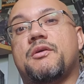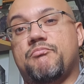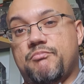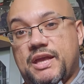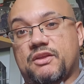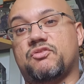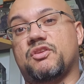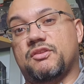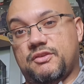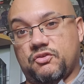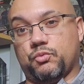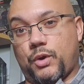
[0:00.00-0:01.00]
makes
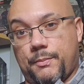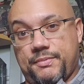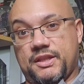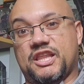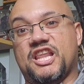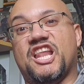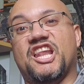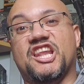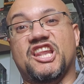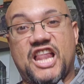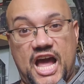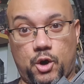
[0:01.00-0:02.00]
this weapon
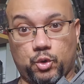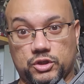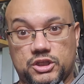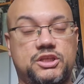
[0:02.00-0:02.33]
loud.